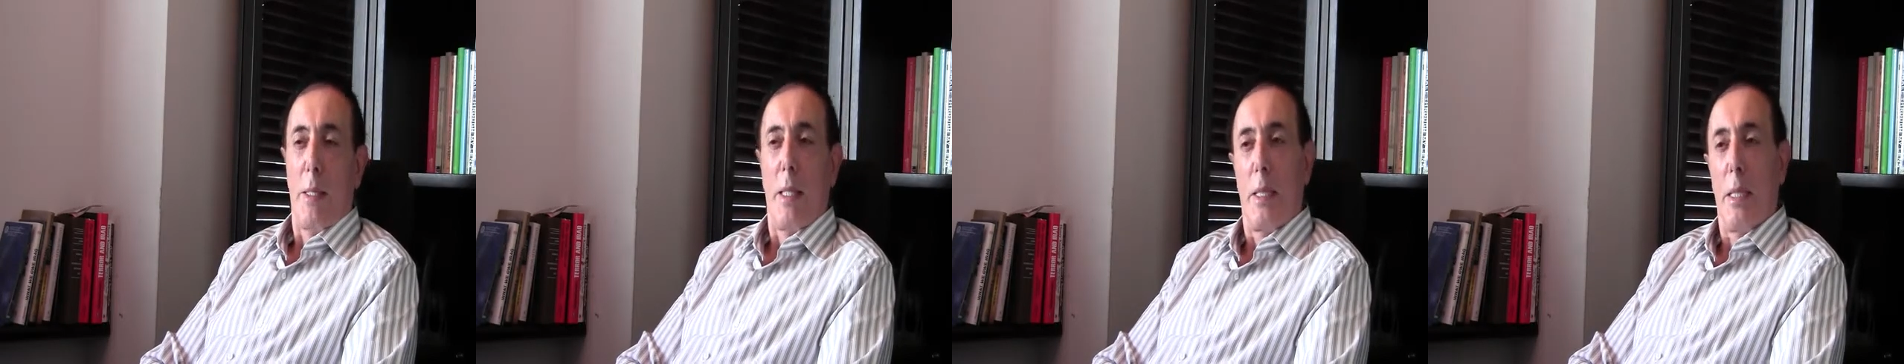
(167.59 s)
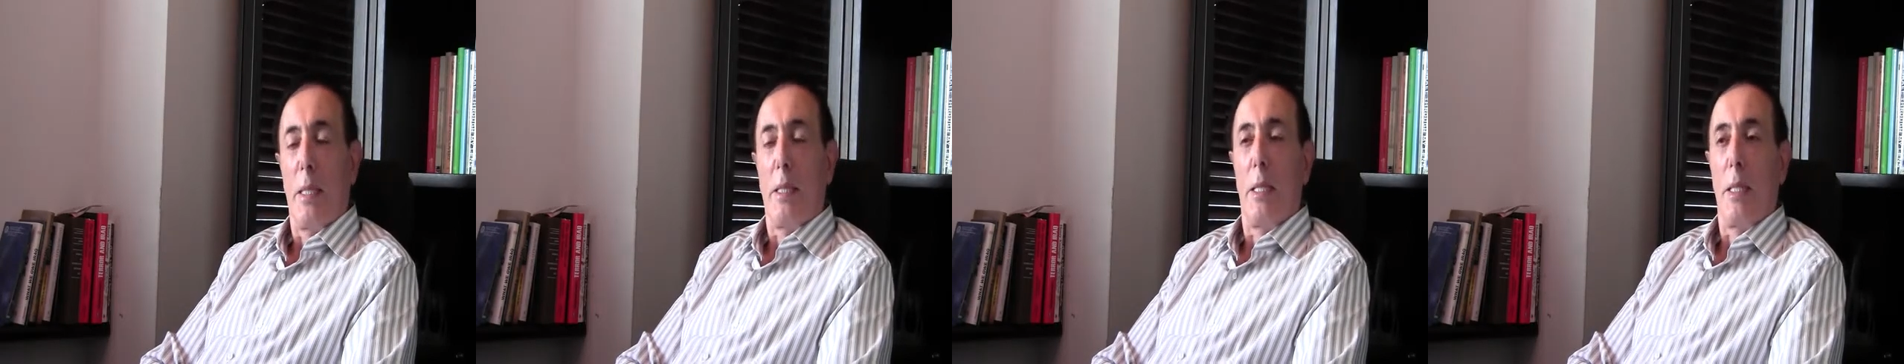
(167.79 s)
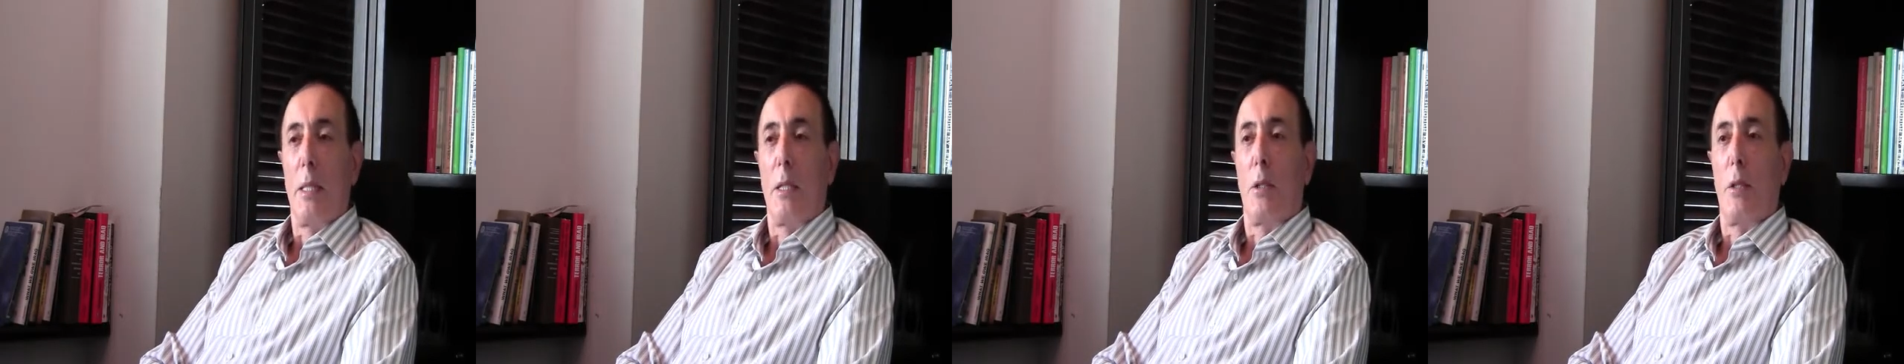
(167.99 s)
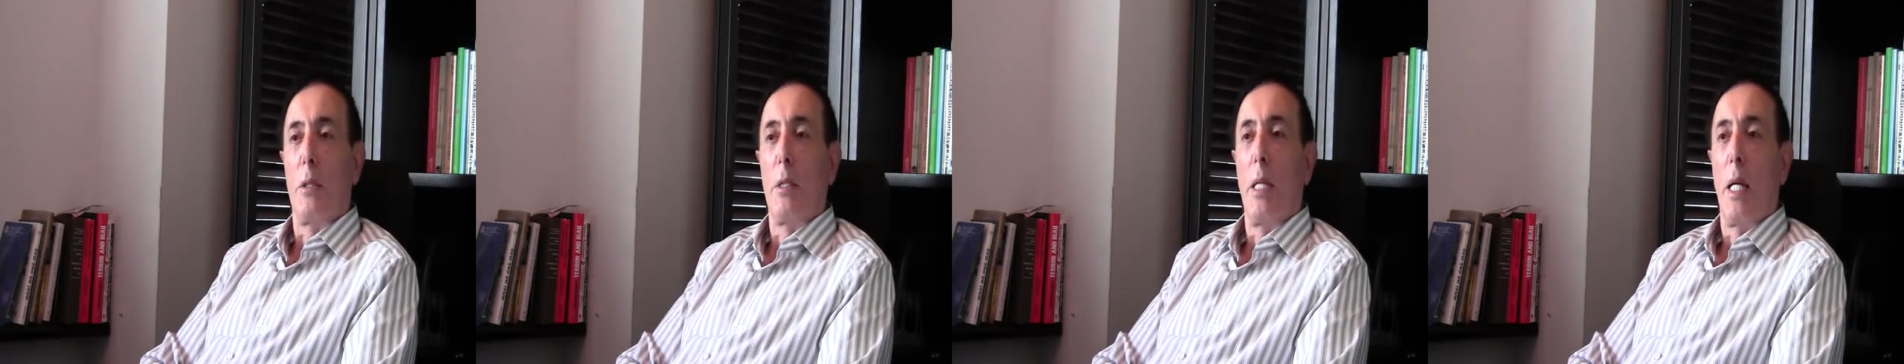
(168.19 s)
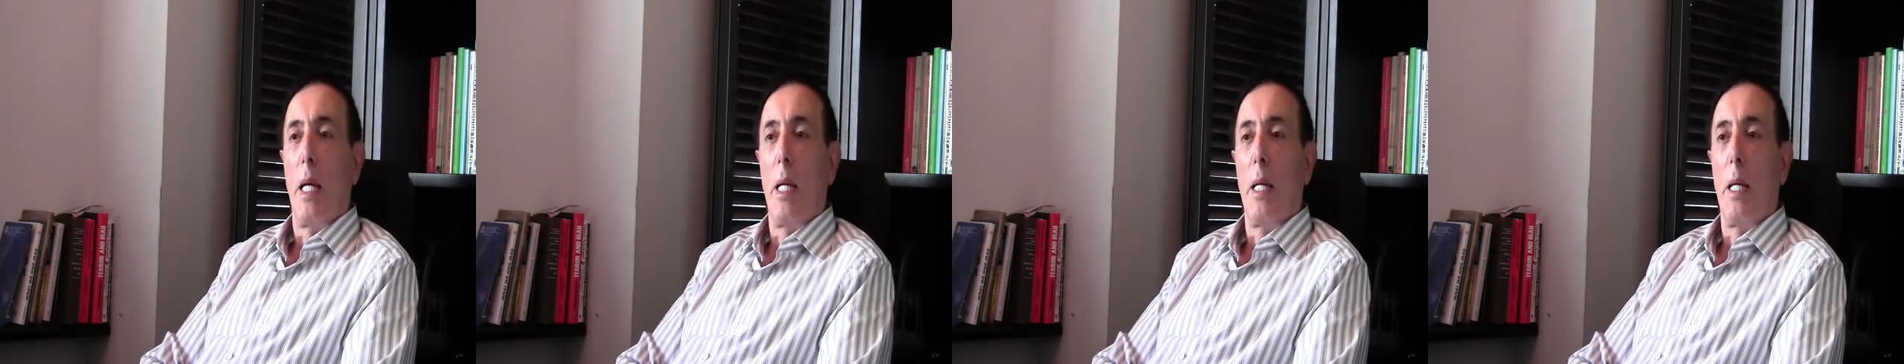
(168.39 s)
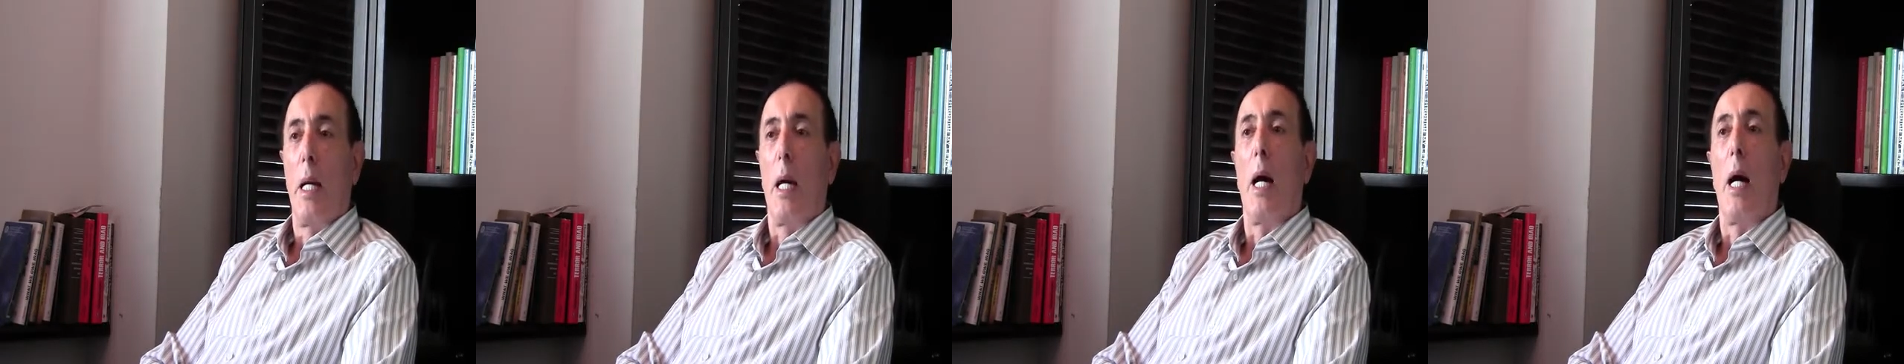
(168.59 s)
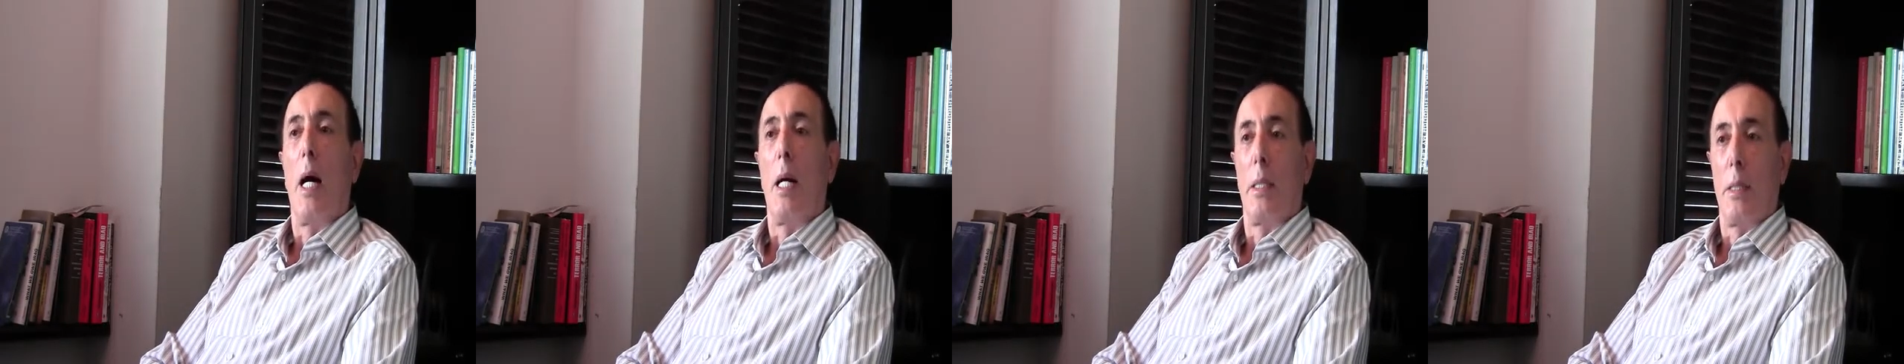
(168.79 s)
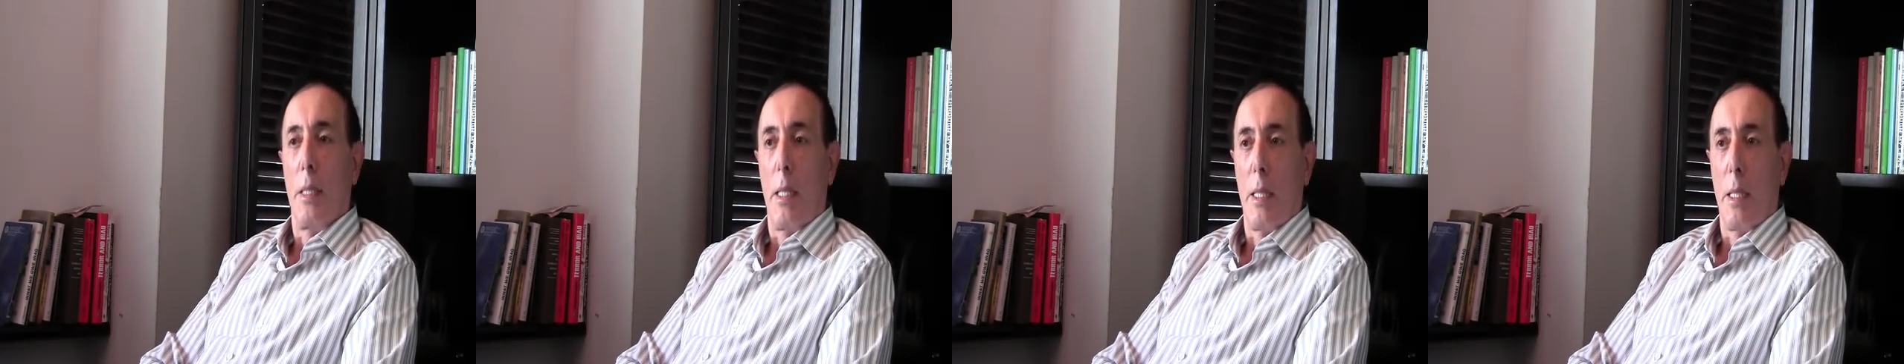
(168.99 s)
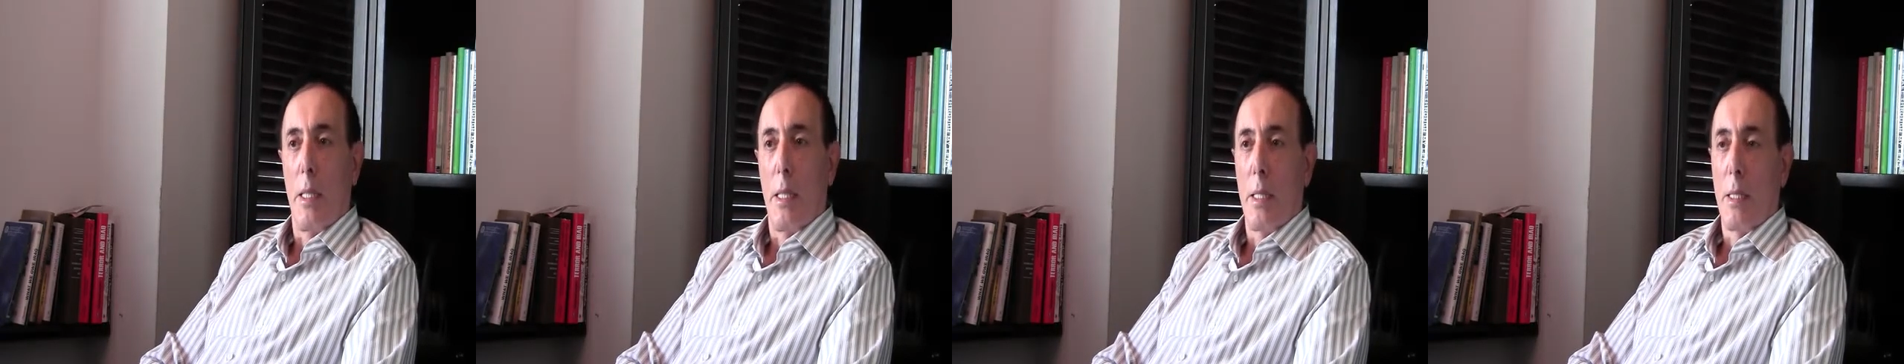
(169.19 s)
than it is today under